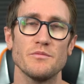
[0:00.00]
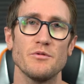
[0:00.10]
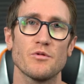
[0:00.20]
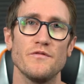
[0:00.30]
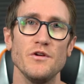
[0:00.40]
to be
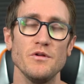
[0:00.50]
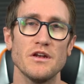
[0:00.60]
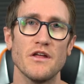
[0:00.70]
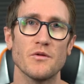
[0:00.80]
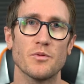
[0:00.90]
reviewing
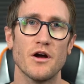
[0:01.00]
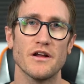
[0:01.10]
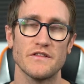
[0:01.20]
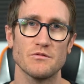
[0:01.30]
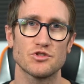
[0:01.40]
another
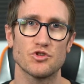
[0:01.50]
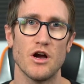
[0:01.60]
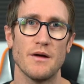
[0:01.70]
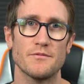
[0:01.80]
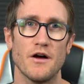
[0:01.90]
product that was
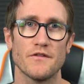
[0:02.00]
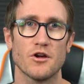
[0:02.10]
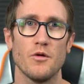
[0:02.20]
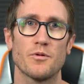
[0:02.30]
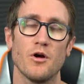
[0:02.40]
dropped on the
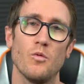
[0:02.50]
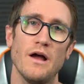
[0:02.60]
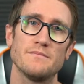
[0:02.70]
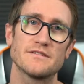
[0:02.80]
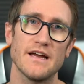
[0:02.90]
GoPro
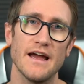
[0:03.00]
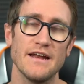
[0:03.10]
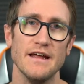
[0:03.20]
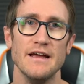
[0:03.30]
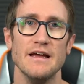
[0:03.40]

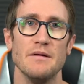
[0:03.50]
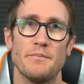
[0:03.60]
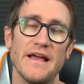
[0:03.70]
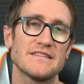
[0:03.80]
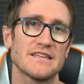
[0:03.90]
website,
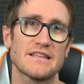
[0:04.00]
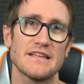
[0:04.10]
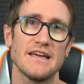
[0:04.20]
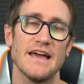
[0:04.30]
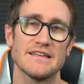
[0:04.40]

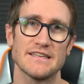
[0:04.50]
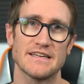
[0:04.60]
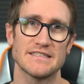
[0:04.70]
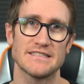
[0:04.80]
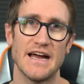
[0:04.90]
basically as like
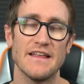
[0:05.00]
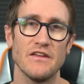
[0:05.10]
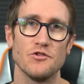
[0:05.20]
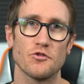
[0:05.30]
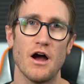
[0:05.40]
a
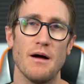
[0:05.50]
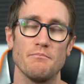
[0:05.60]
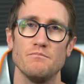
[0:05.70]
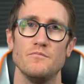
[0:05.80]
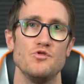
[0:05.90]
silent
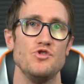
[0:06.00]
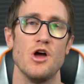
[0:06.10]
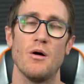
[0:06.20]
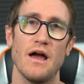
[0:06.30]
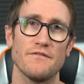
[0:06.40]
drop,
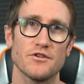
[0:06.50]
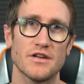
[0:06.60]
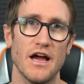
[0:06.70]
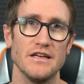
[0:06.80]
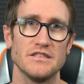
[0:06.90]
no
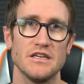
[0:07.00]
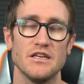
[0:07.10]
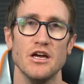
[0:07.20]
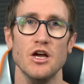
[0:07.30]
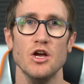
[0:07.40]

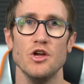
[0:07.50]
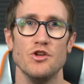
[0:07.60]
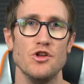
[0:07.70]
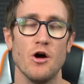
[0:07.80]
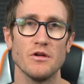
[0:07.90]
advertising,
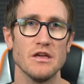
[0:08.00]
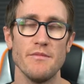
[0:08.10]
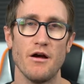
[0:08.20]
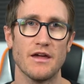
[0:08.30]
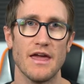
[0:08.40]
no
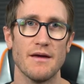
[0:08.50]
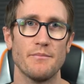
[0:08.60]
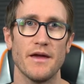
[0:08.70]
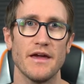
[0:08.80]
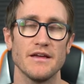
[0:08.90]
email
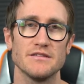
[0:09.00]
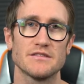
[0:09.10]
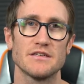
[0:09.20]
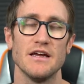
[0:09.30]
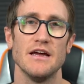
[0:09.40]

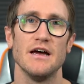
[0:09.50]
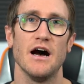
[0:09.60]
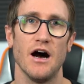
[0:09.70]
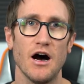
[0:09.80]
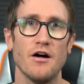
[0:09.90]
campaigns
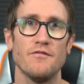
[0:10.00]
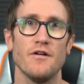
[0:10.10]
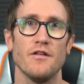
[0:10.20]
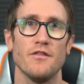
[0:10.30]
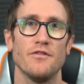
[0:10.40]
of
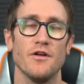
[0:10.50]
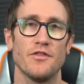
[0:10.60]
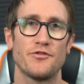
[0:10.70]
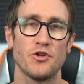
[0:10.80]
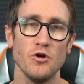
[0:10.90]

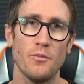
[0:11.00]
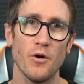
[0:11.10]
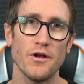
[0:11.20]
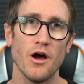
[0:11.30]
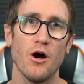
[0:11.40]
the
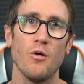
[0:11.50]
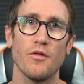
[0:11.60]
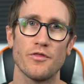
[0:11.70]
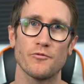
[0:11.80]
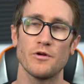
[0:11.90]

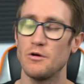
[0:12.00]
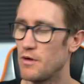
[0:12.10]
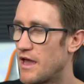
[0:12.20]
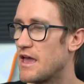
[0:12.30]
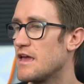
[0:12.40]
2.0
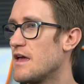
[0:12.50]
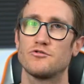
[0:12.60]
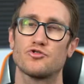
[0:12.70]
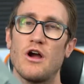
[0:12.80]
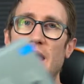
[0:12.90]
three-way
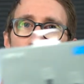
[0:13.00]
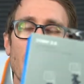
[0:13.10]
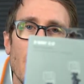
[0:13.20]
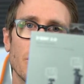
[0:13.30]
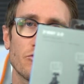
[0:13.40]

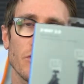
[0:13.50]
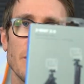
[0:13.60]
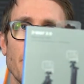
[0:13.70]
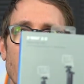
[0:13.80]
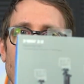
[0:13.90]
tripod grip